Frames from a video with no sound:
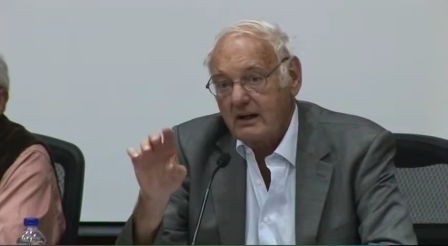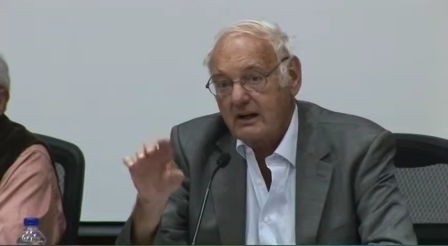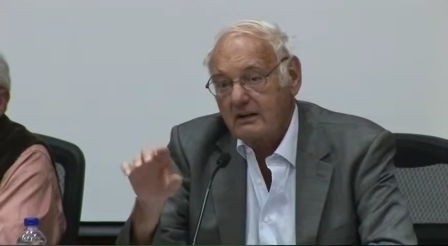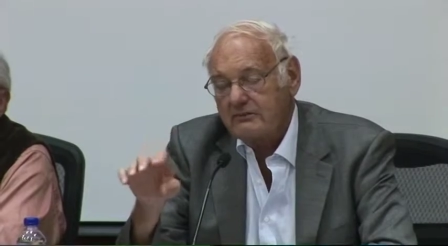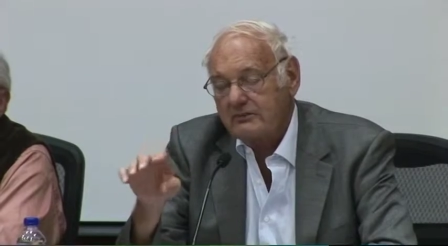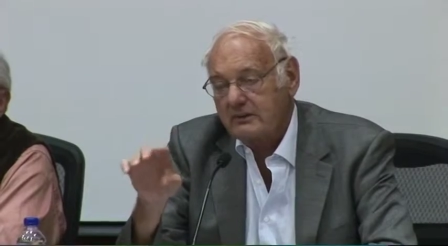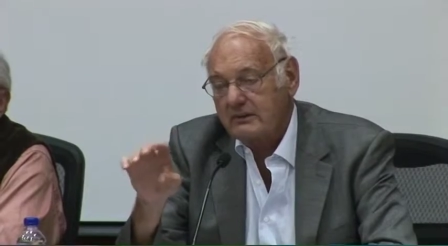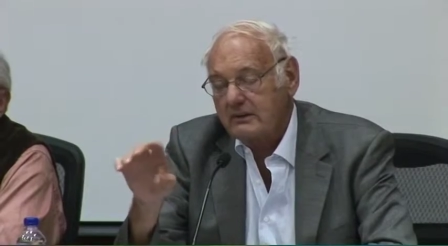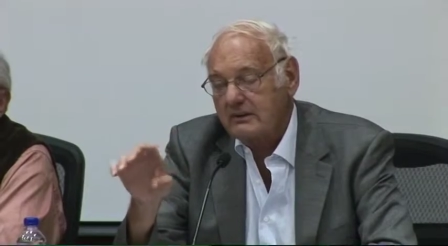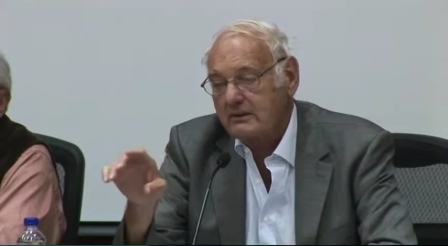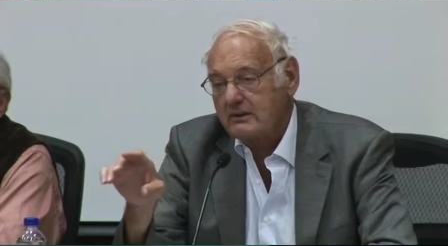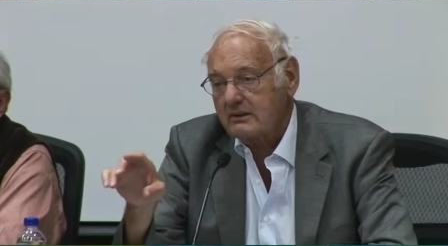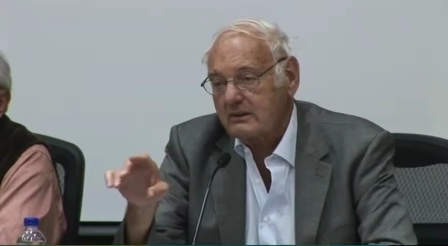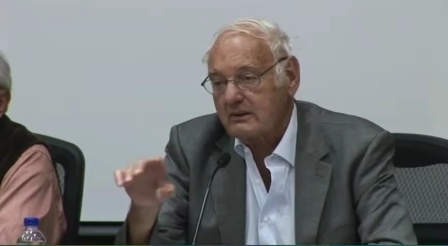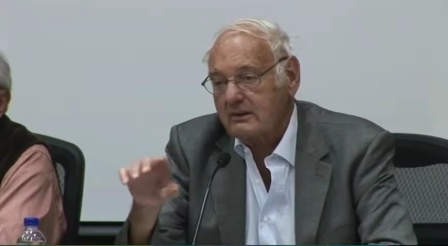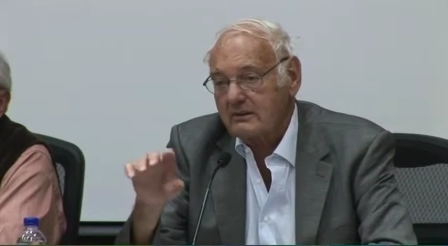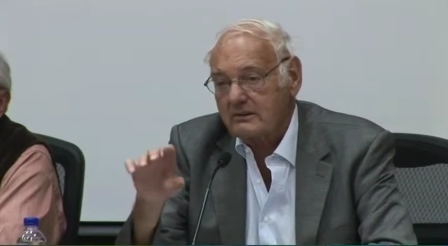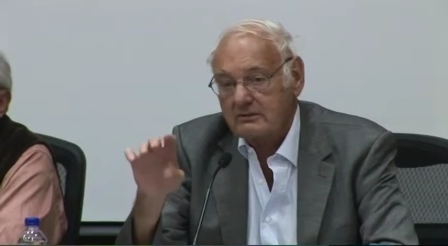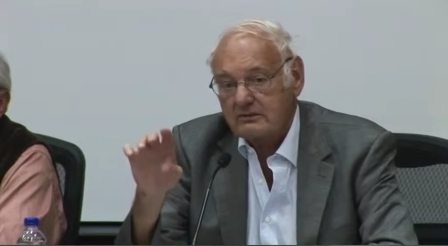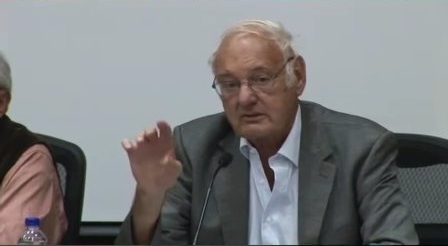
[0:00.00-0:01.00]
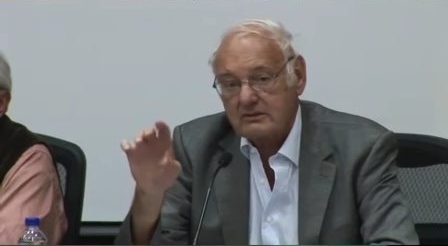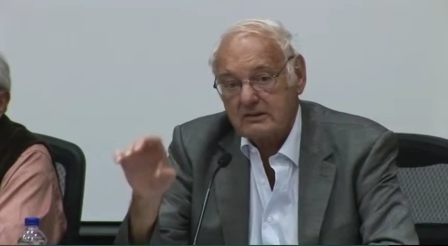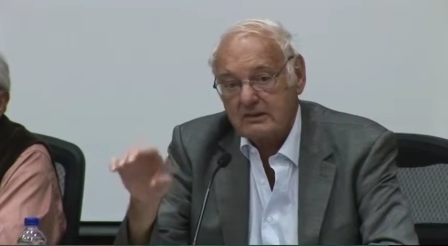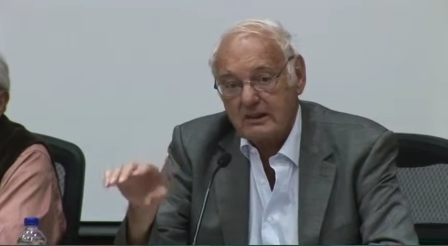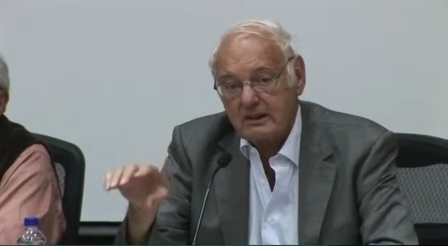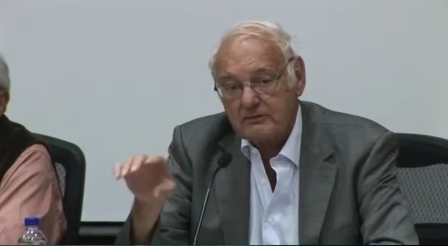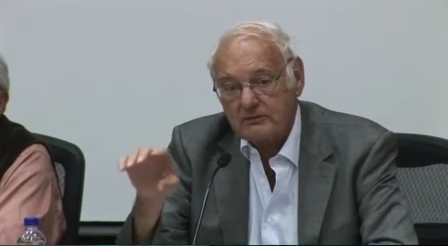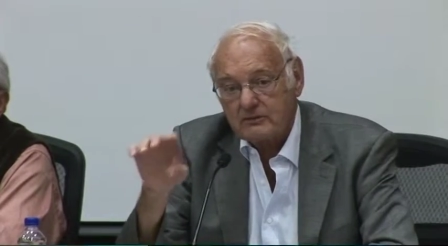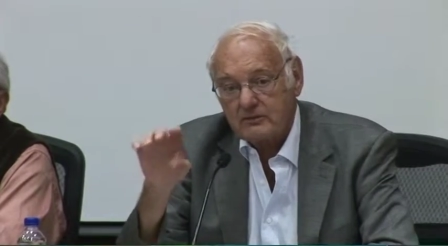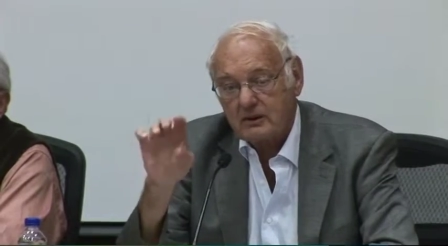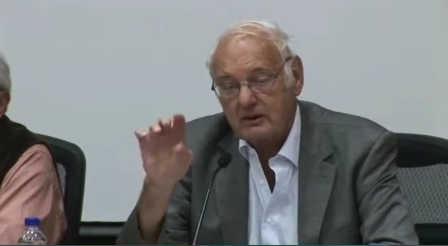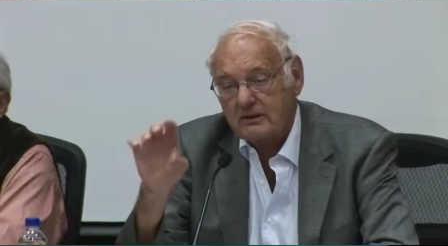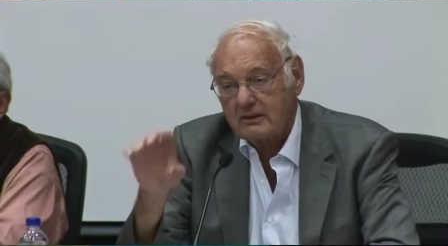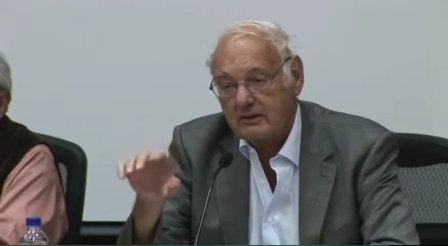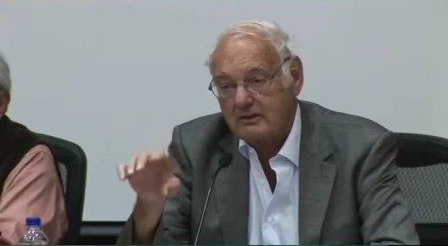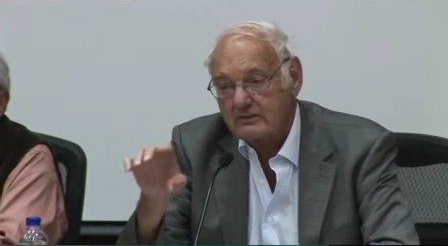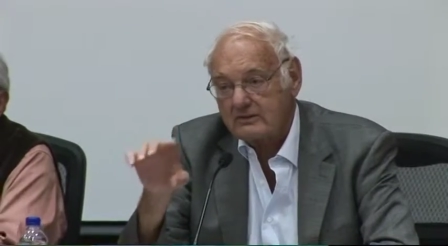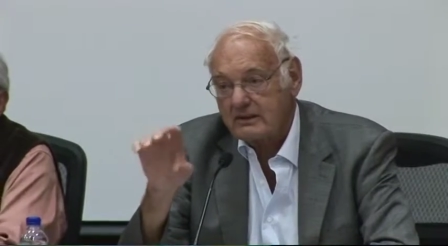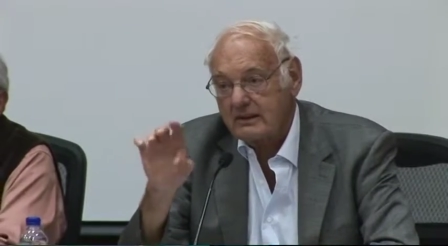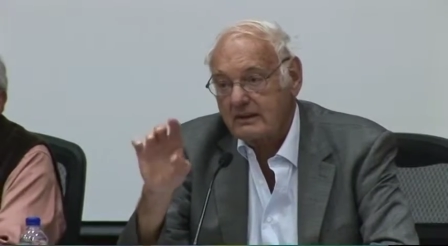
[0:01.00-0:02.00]
I think uh, it is enough to
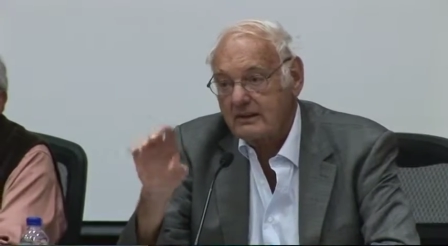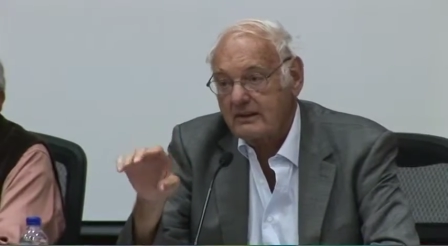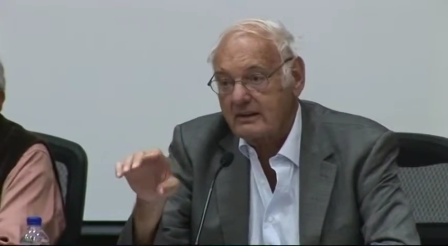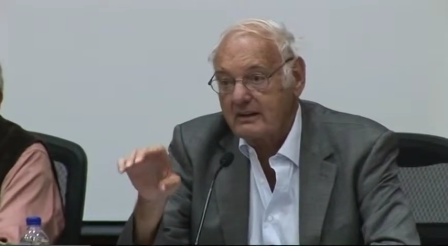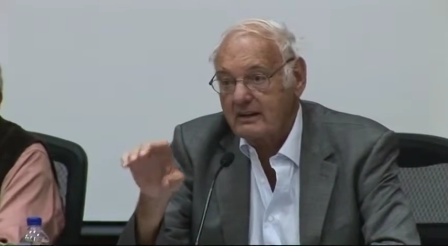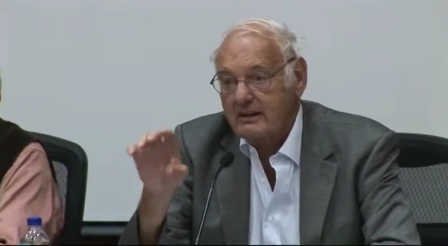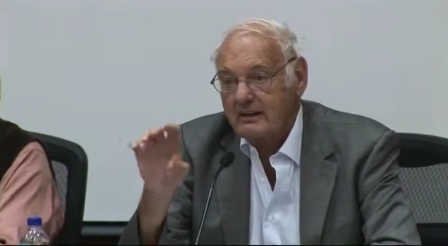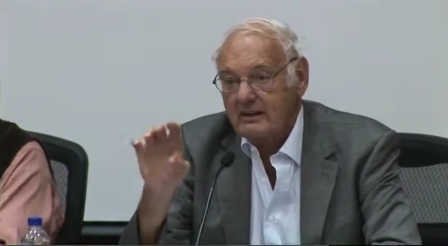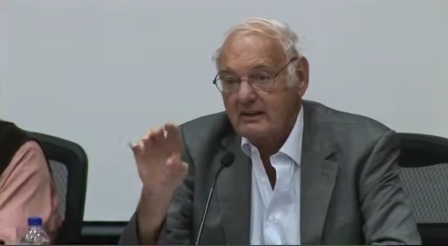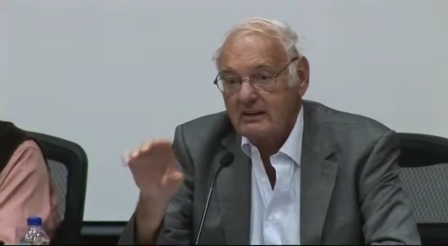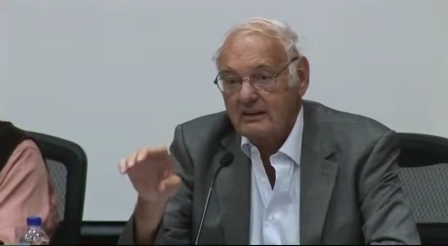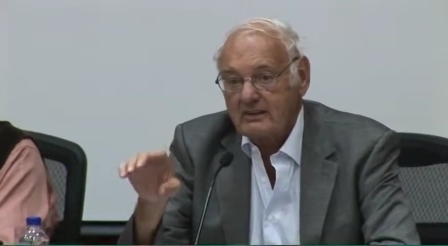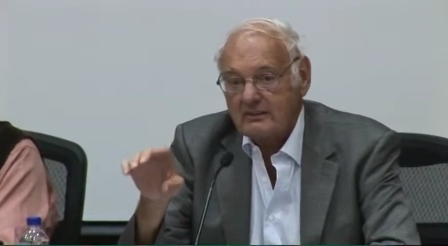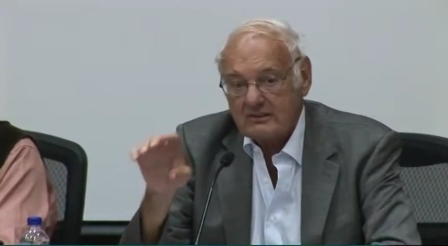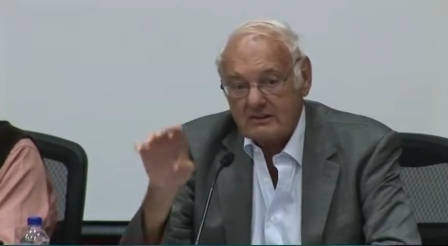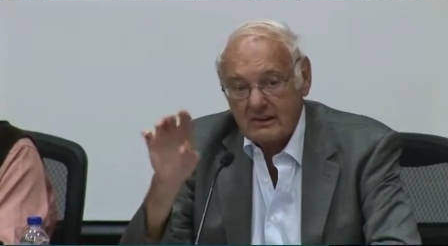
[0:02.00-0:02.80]
understand uh,